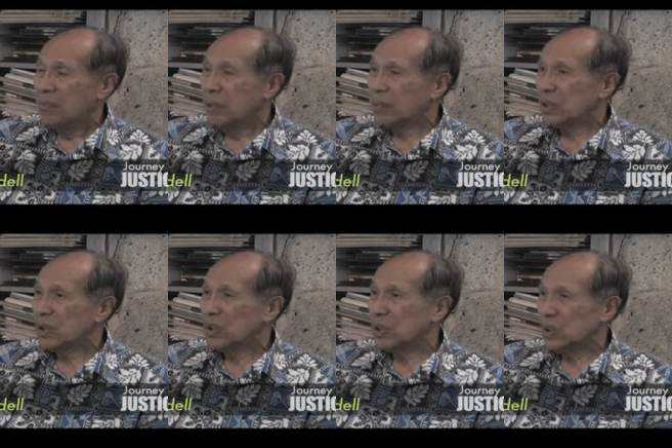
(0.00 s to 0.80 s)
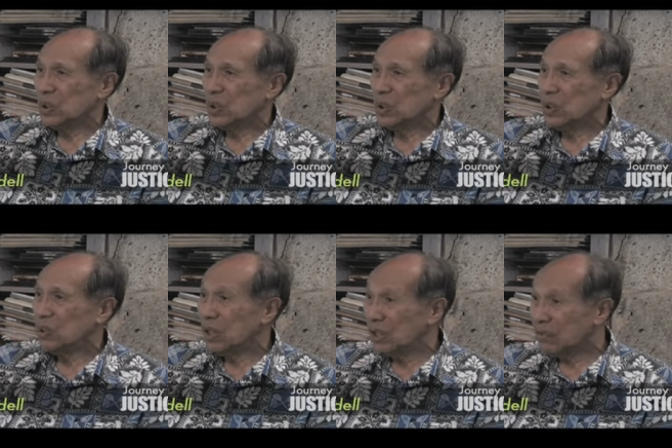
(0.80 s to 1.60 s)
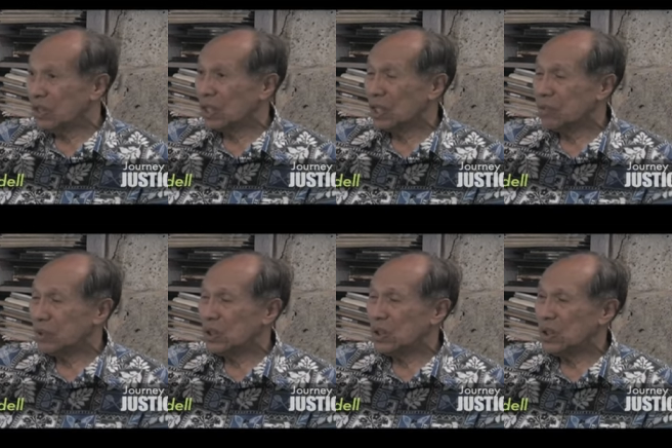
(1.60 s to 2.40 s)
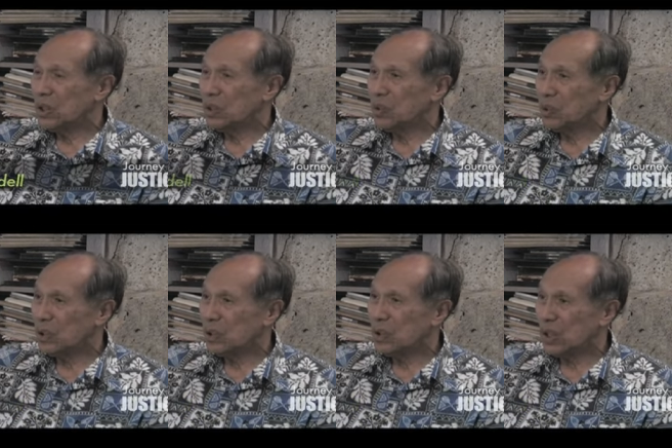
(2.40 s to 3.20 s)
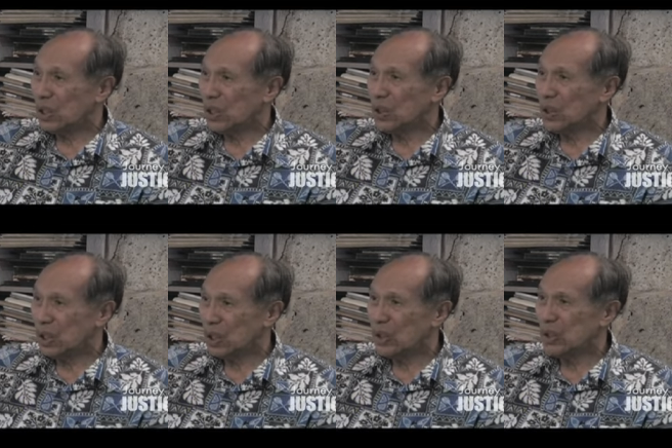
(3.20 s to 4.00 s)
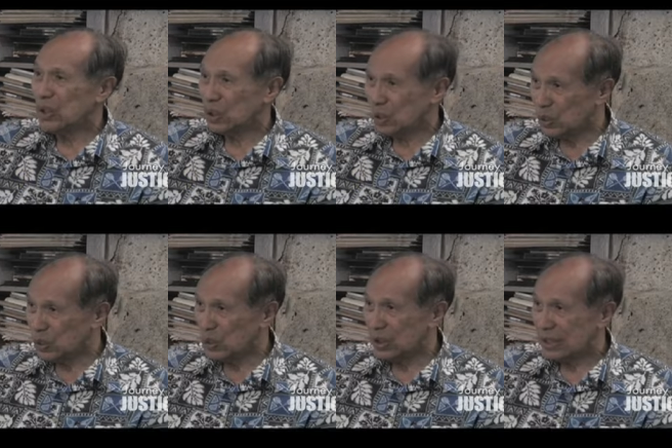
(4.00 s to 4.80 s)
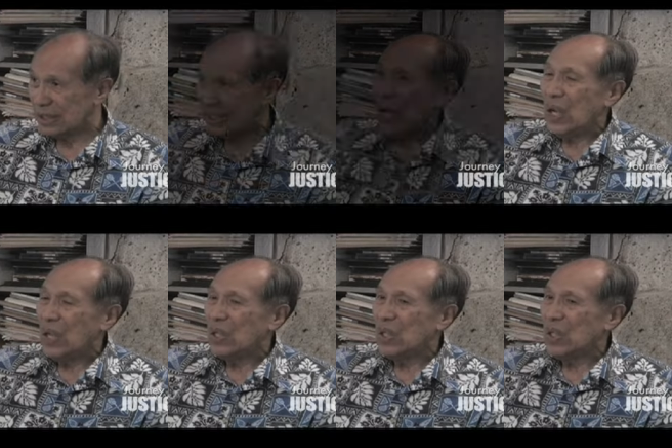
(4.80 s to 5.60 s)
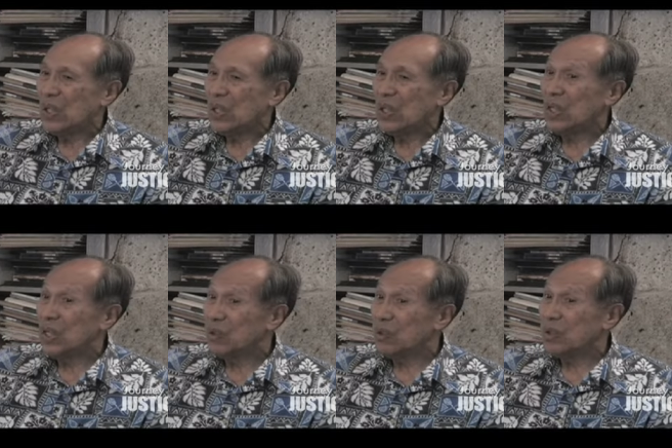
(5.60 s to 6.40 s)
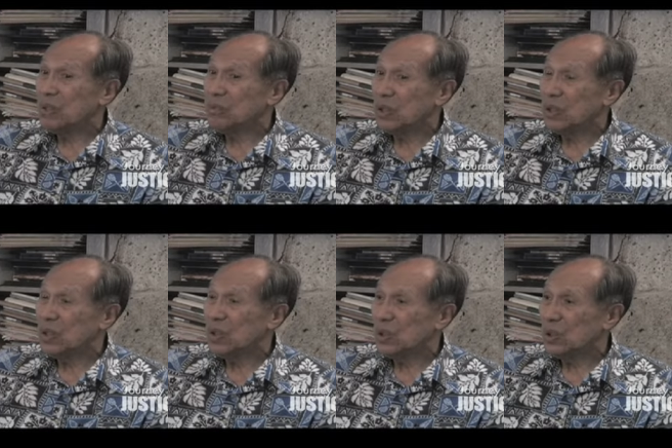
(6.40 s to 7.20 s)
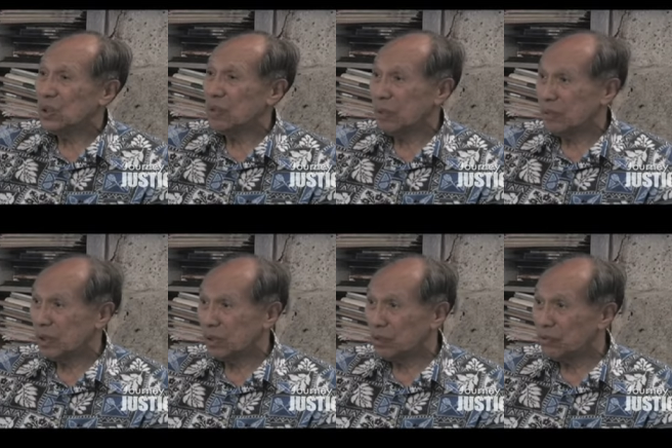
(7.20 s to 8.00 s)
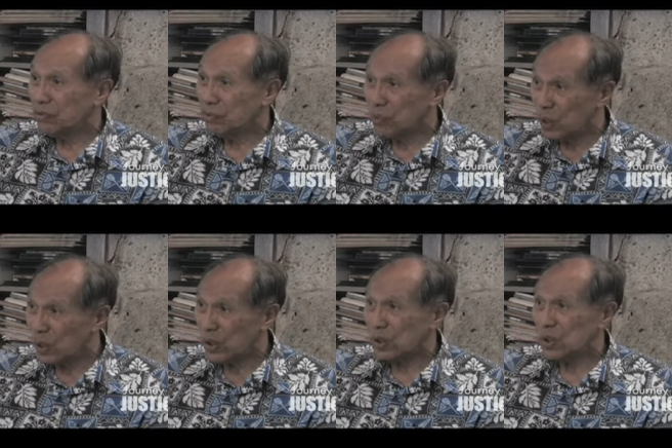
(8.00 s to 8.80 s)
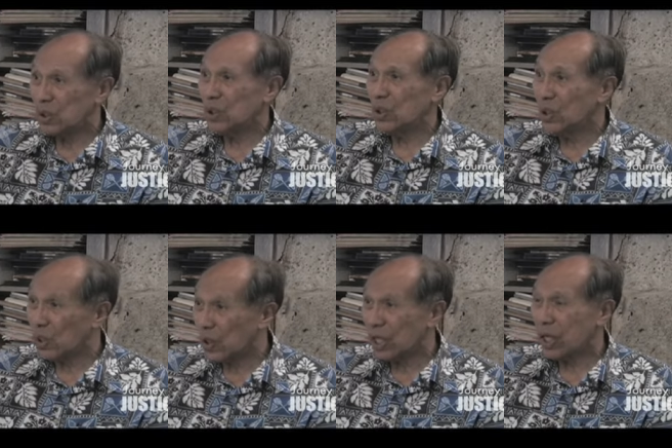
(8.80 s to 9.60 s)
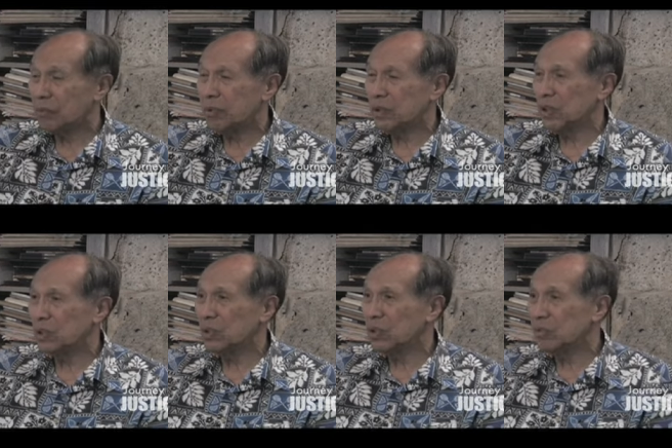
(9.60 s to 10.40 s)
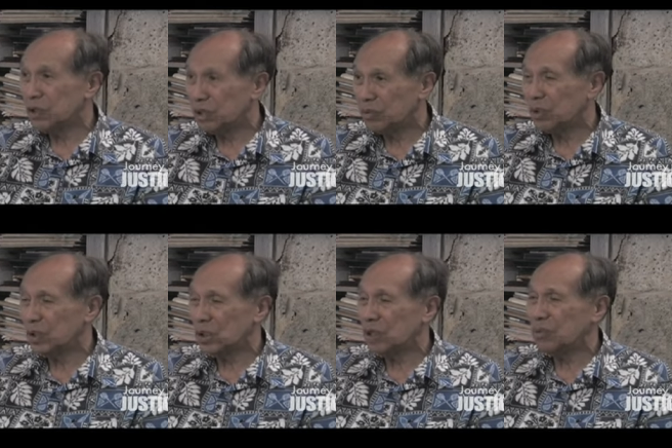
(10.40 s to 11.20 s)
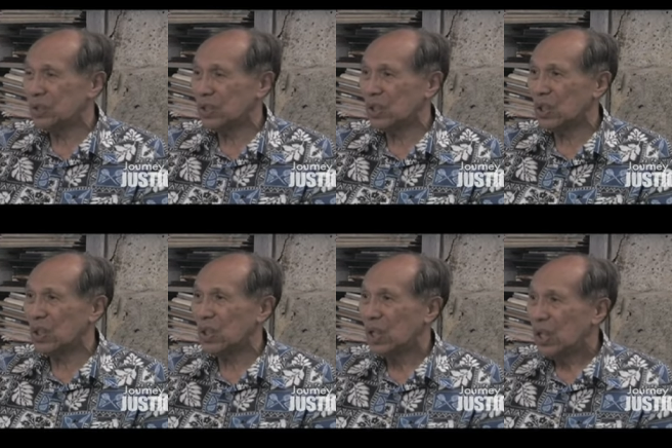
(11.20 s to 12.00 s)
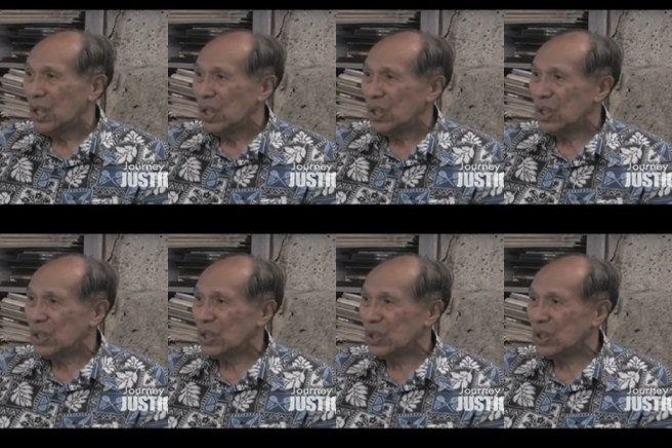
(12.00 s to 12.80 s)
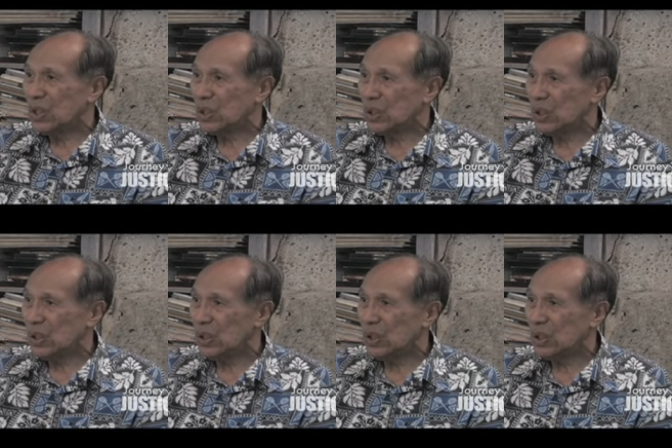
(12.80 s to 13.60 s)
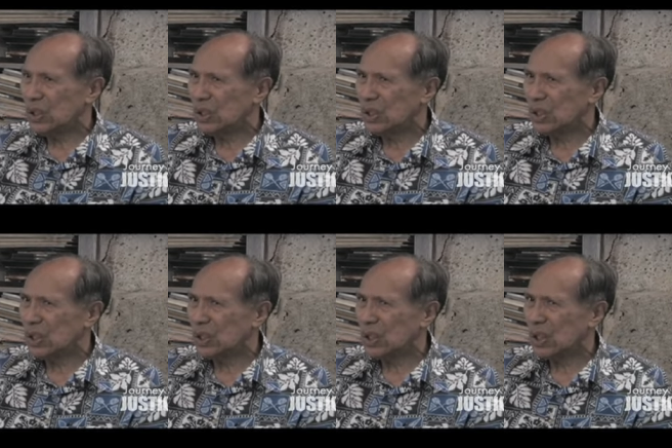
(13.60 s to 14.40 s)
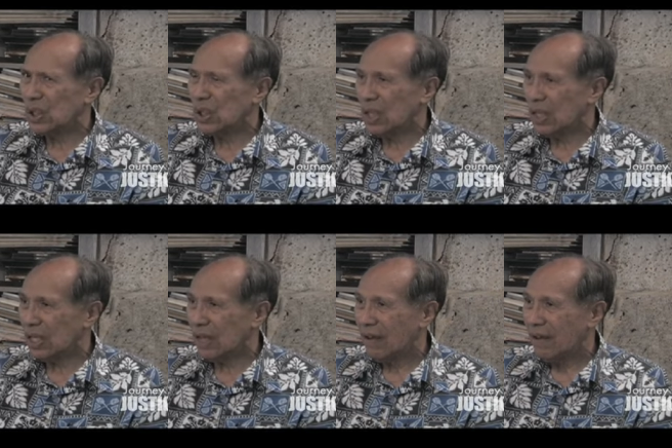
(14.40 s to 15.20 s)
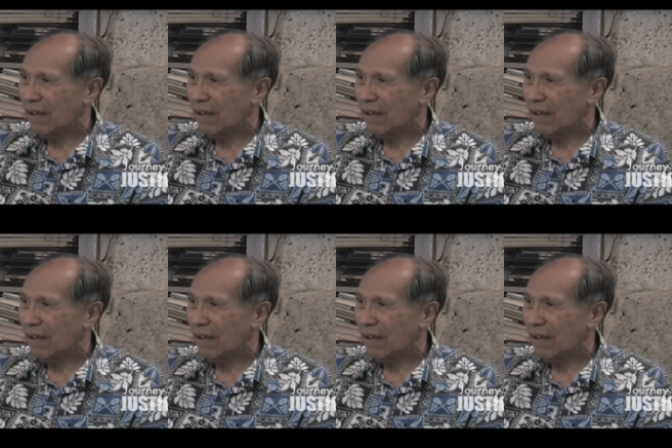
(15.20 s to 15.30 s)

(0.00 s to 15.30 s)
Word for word: public school. So we lived in Kaimuki, so we went to Ali'iolani school and uh, then I was admitted to Kamehameha School mm-hmm. for Boys on mm-hmm. the lower campus where the Bishop Museum is now, 1936, I think.